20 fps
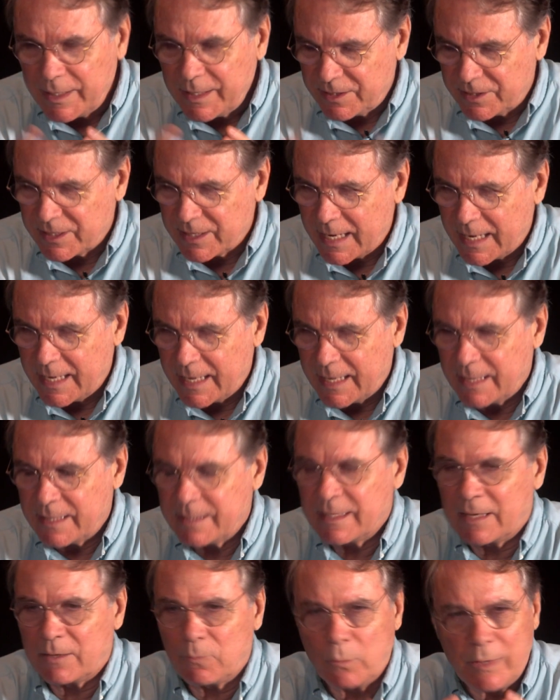we say
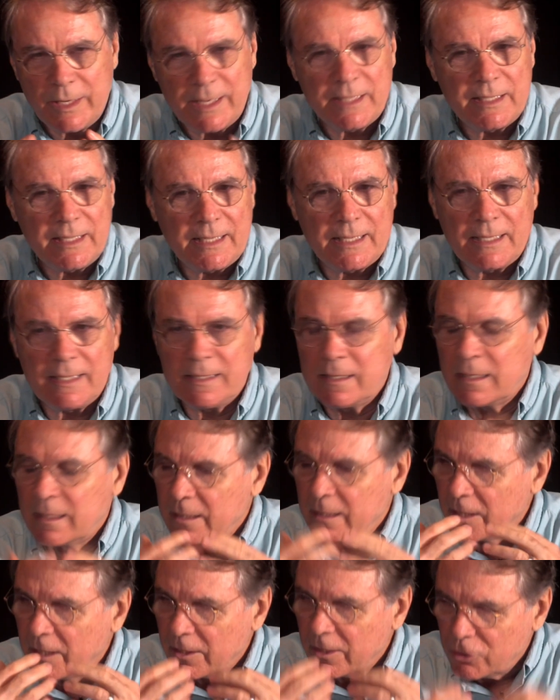that we need
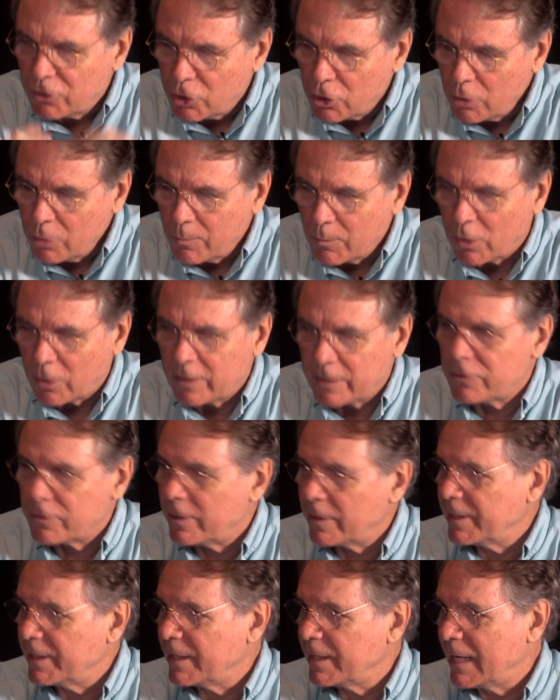$2 more
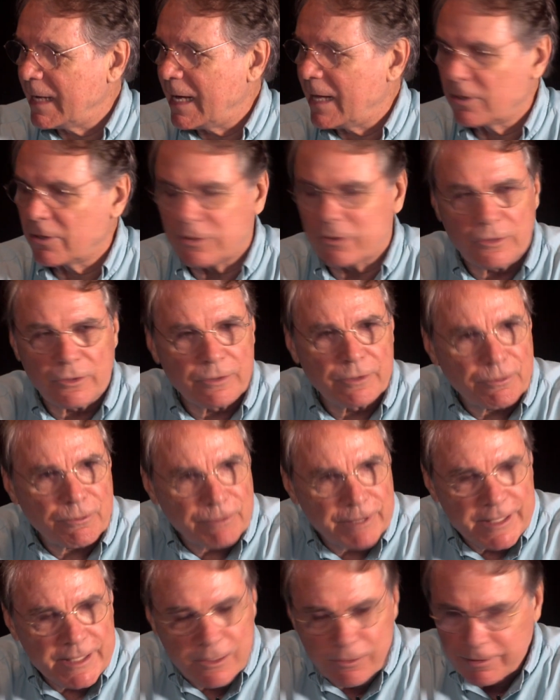trillion or
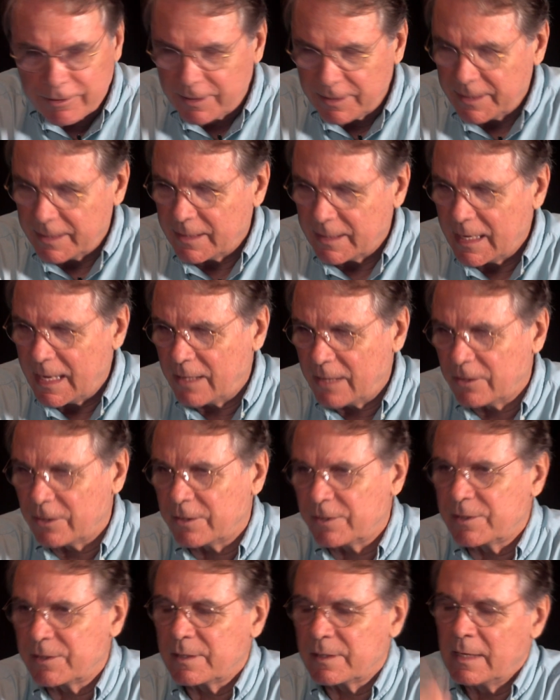$3 trillion,
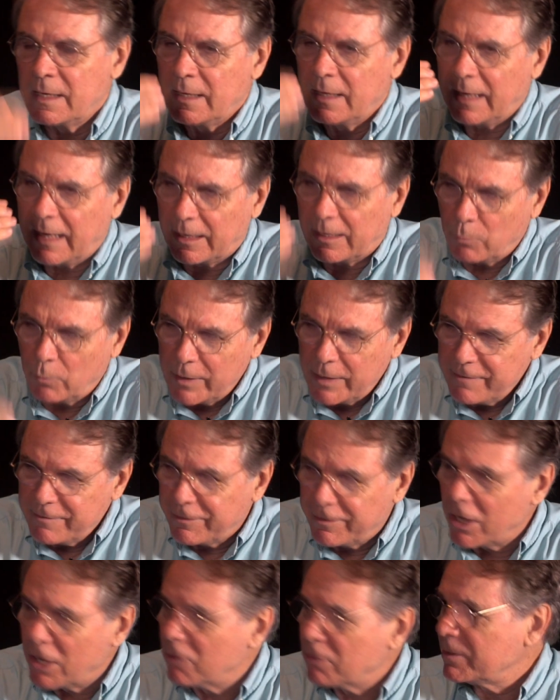and we
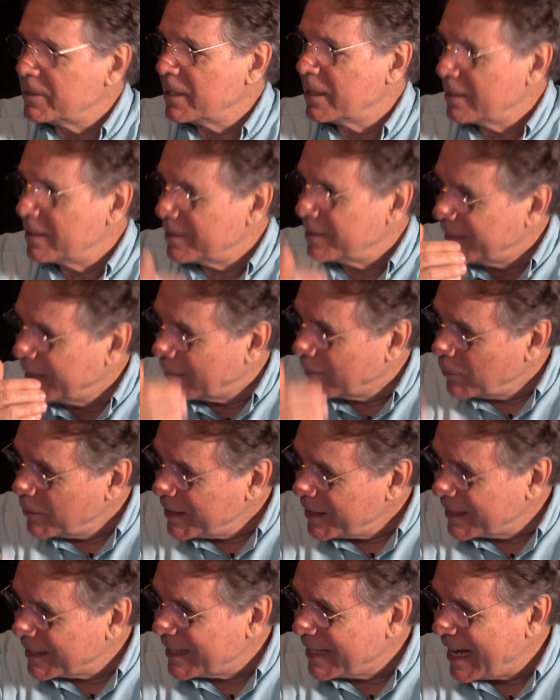vote that we
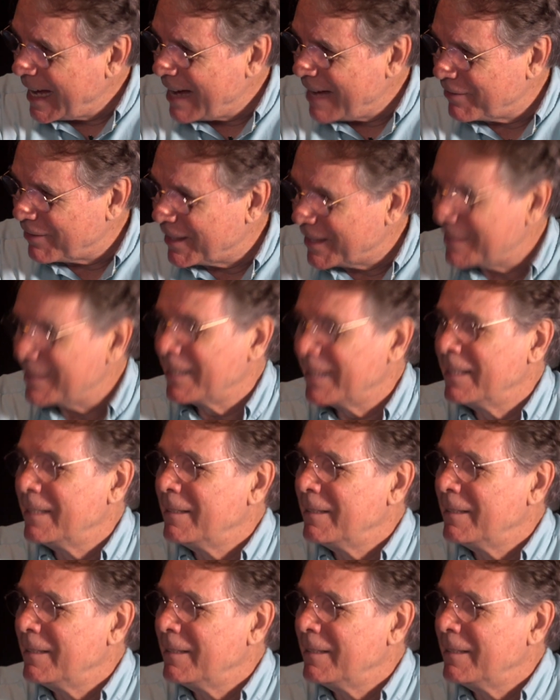can have it,